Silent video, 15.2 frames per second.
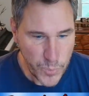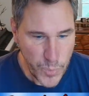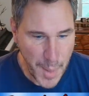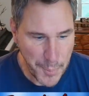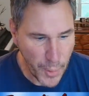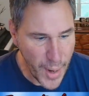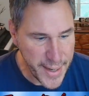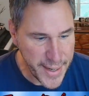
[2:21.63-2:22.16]

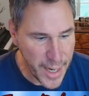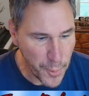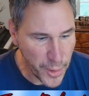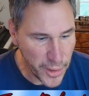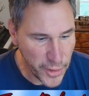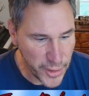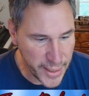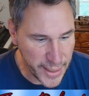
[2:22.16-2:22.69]
But right now, we're going to
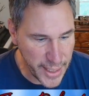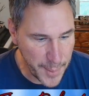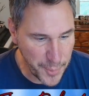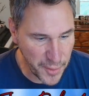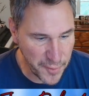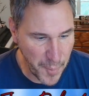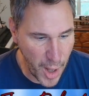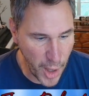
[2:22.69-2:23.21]
look at a couple
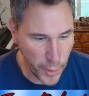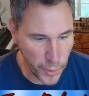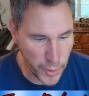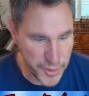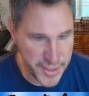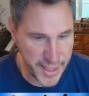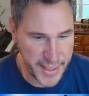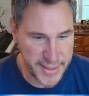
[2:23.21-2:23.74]
of
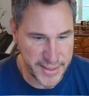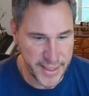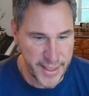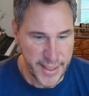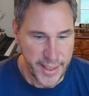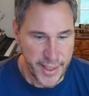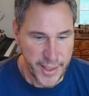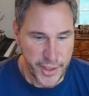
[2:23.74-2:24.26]
models that
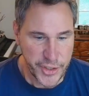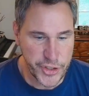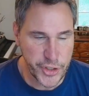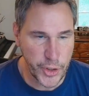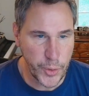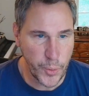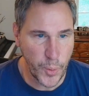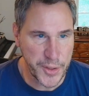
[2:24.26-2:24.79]

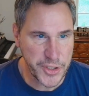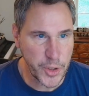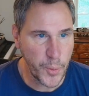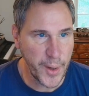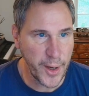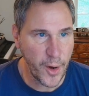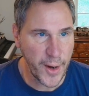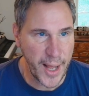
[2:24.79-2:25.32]
show what's
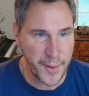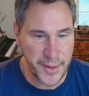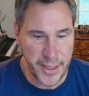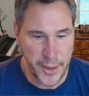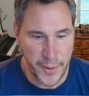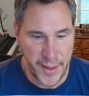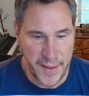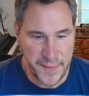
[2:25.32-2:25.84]
going on out
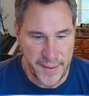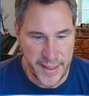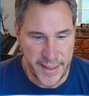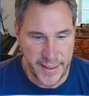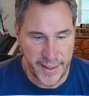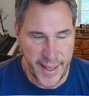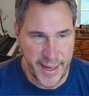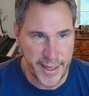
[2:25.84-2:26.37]
here in the
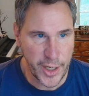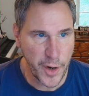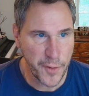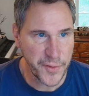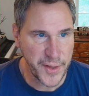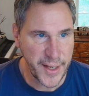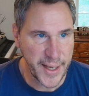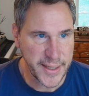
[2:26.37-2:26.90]
Atlantic over
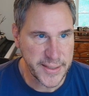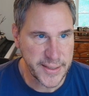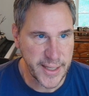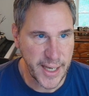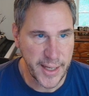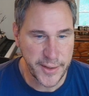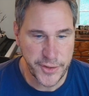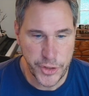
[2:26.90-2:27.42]
the next
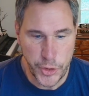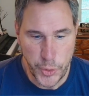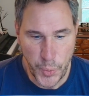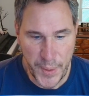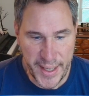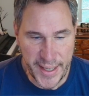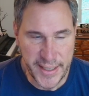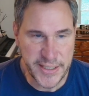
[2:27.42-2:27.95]
two
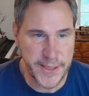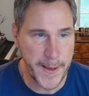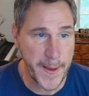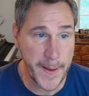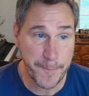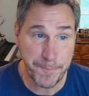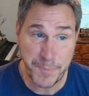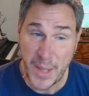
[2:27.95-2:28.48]
weeks.
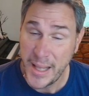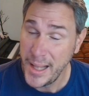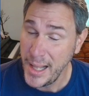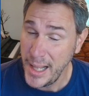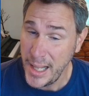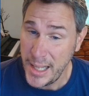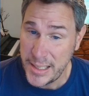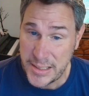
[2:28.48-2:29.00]
And
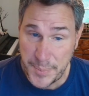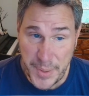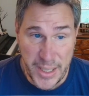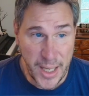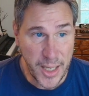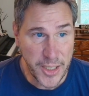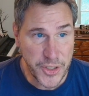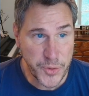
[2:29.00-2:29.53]
to be
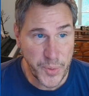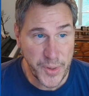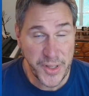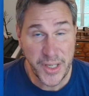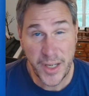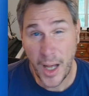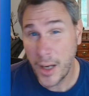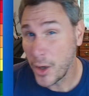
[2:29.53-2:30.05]
honest with you,
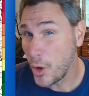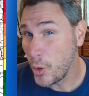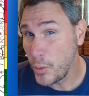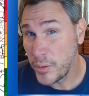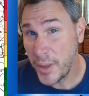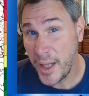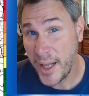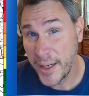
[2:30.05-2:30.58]
not a whole
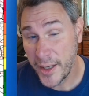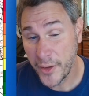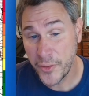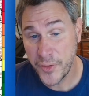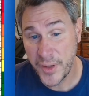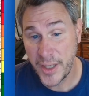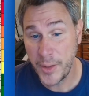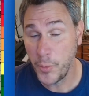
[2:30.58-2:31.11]
lot other
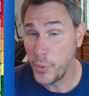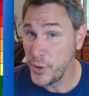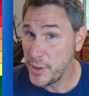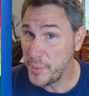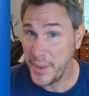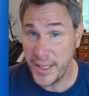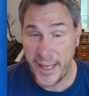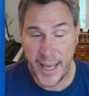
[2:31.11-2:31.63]
than
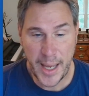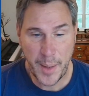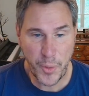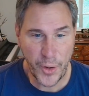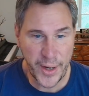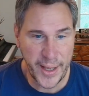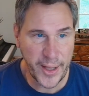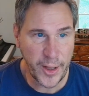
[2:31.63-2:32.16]
would-be
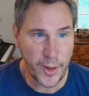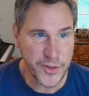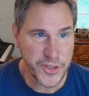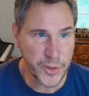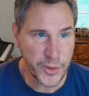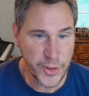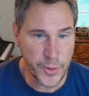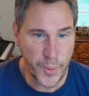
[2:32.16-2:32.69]
Gabrielle. So
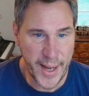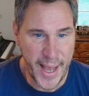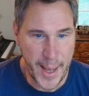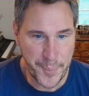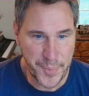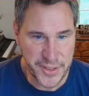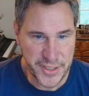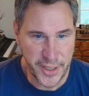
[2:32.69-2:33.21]
look what
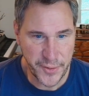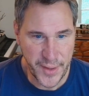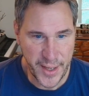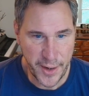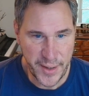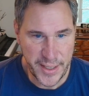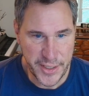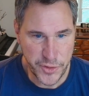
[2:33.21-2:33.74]
happens here. There
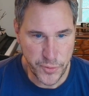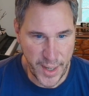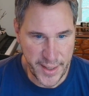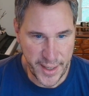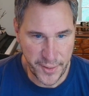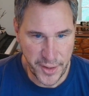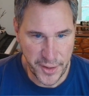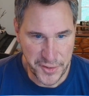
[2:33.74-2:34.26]
it is, right
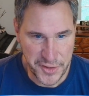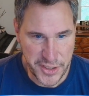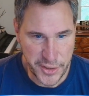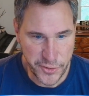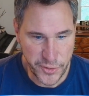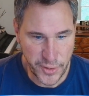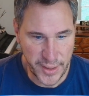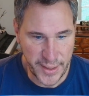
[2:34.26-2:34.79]
down here in the
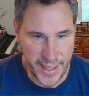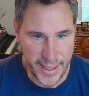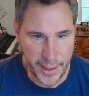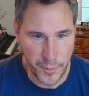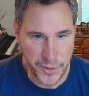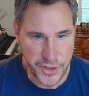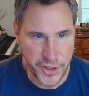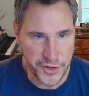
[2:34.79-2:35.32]
Central Atlantic. We're
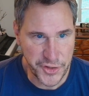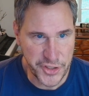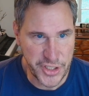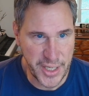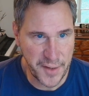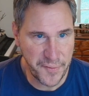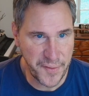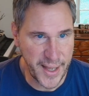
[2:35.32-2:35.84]
going to start the G
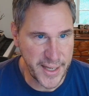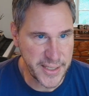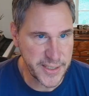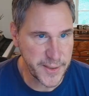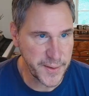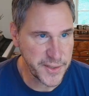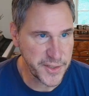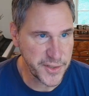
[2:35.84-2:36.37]
F S.
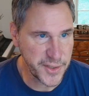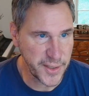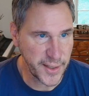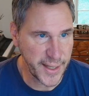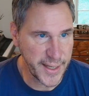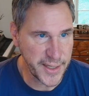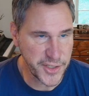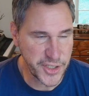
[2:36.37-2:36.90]
This is the
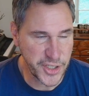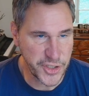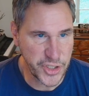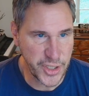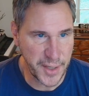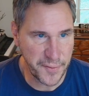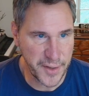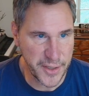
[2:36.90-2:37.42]
latest G
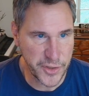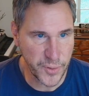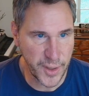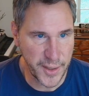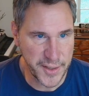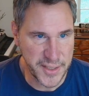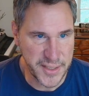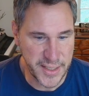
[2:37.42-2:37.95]
F S run,
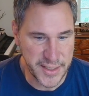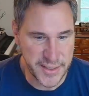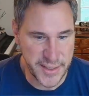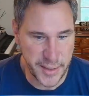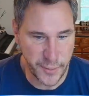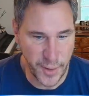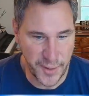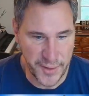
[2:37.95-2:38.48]
the six C
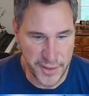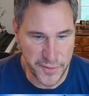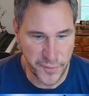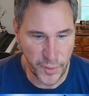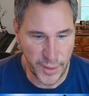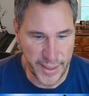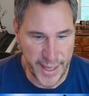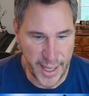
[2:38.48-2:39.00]
run that's
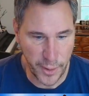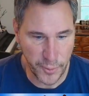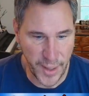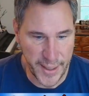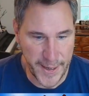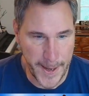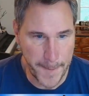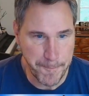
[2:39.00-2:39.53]
fully out right
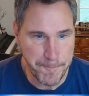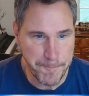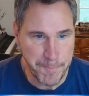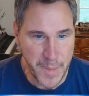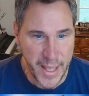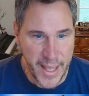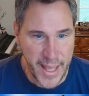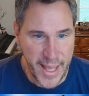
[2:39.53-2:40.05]
now.
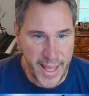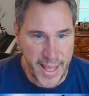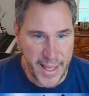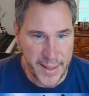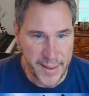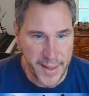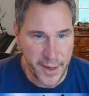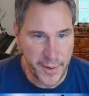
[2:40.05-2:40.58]

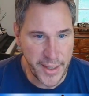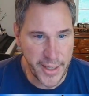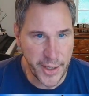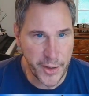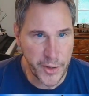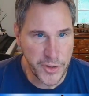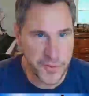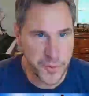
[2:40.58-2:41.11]
And there it
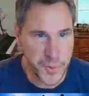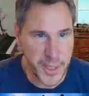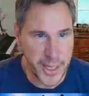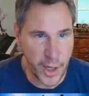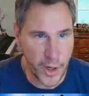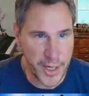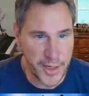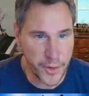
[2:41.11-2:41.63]
goes. We get
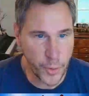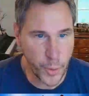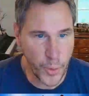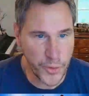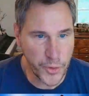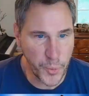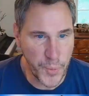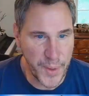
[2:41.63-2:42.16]
on in toward
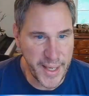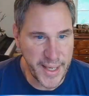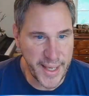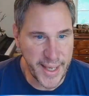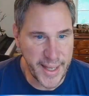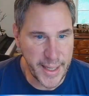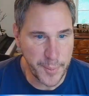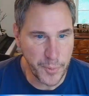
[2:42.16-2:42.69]
the
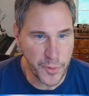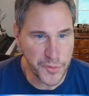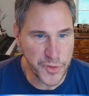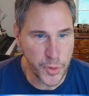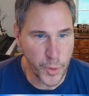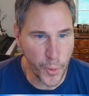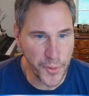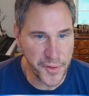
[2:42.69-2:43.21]
weekend. It moves
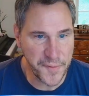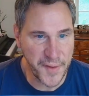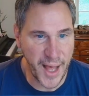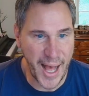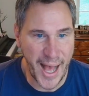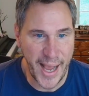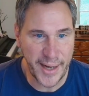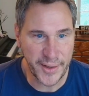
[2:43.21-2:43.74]
north of the
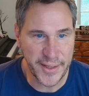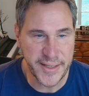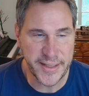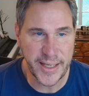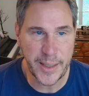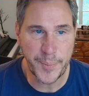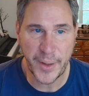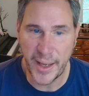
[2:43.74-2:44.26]
islands,
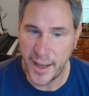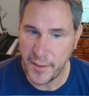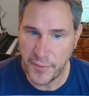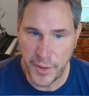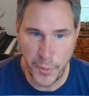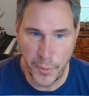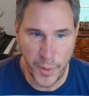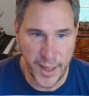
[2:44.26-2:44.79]
keeping
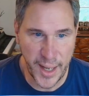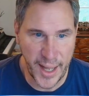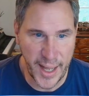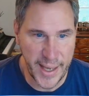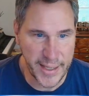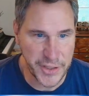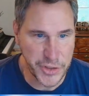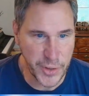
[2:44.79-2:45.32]
everyone high
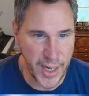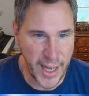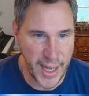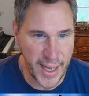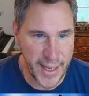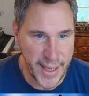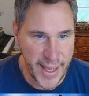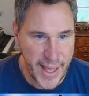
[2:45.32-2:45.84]
and
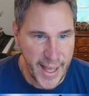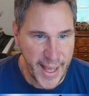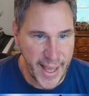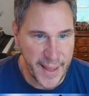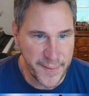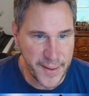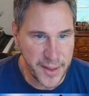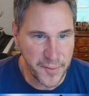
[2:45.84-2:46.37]
dry,
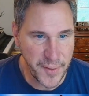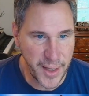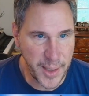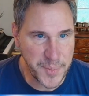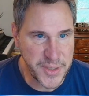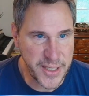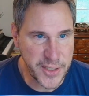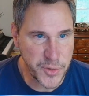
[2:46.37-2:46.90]
and then
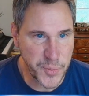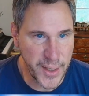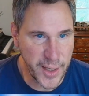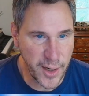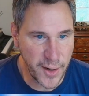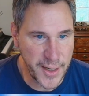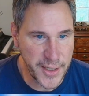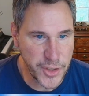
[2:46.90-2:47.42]
develops it as we get
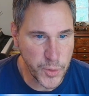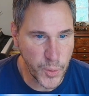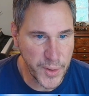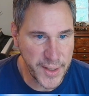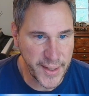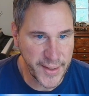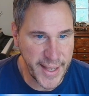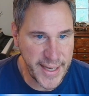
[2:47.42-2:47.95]
on in toward
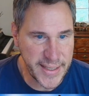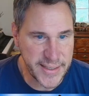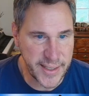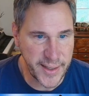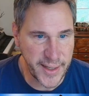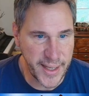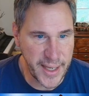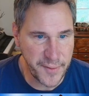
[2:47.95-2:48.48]
late
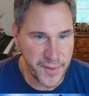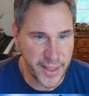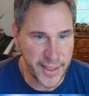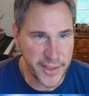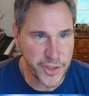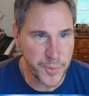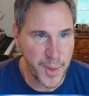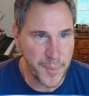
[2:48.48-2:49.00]
Sunday evening
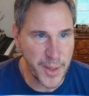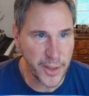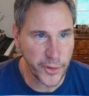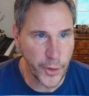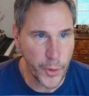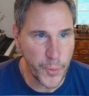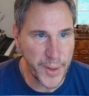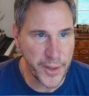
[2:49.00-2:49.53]
into maybe a
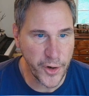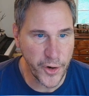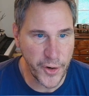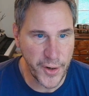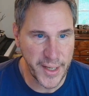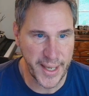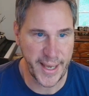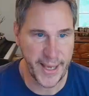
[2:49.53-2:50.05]
low-wind
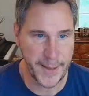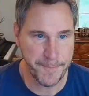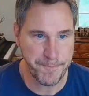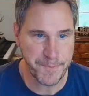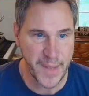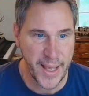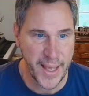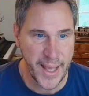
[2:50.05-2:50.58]
hurricane.
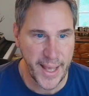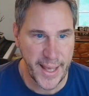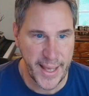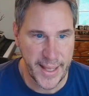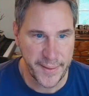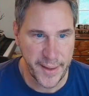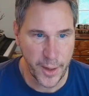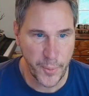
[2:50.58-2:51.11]

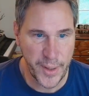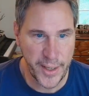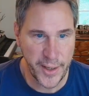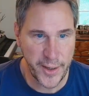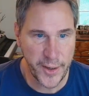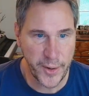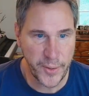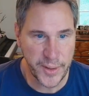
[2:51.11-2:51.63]
And there we
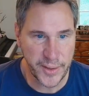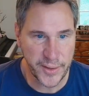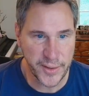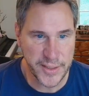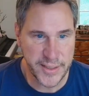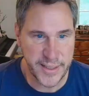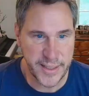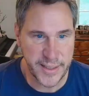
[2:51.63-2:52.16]
go. It
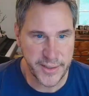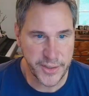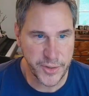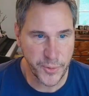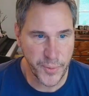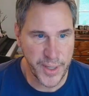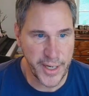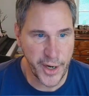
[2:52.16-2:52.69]
looks uh, to
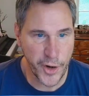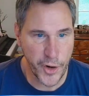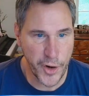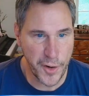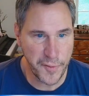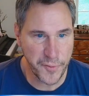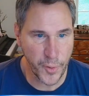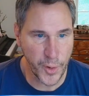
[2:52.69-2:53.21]

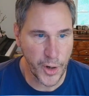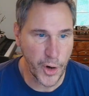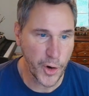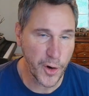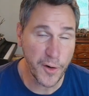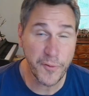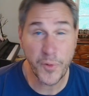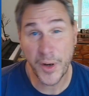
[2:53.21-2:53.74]
recurve or
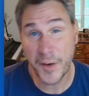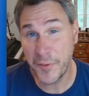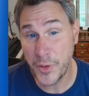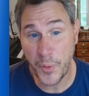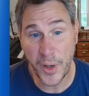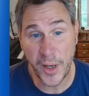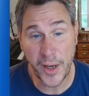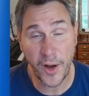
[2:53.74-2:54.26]
curve, whatever you
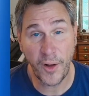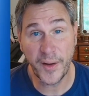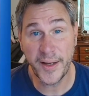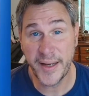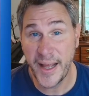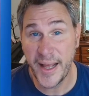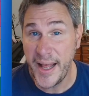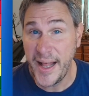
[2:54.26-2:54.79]
want to call it,
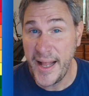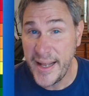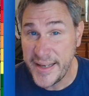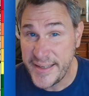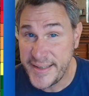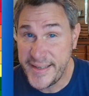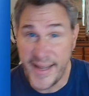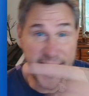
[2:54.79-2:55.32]

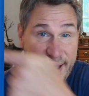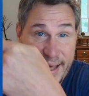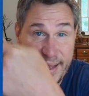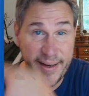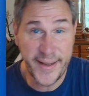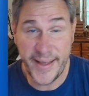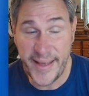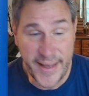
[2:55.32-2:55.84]
dead
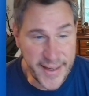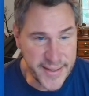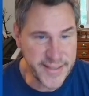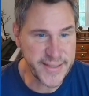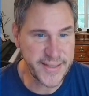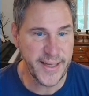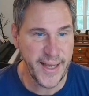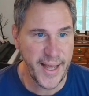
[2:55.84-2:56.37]

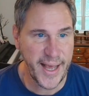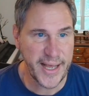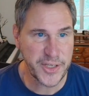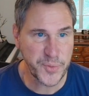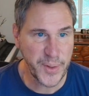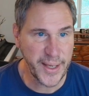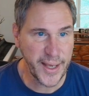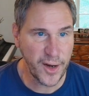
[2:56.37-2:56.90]
east as
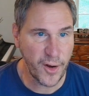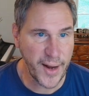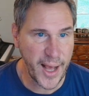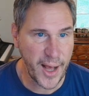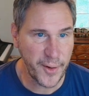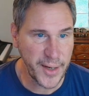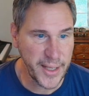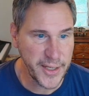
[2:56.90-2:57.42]
we get on
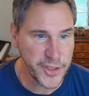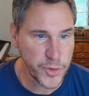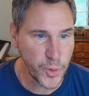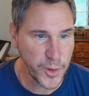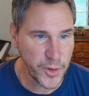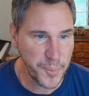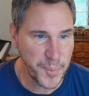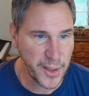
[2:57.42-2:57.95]
out in
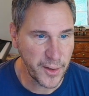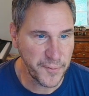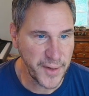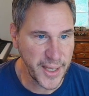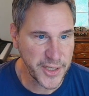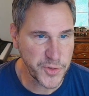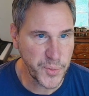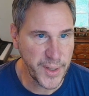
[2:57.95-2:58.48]
toward the middle of
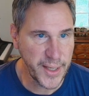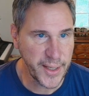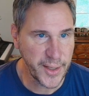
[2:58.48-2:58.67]
next week.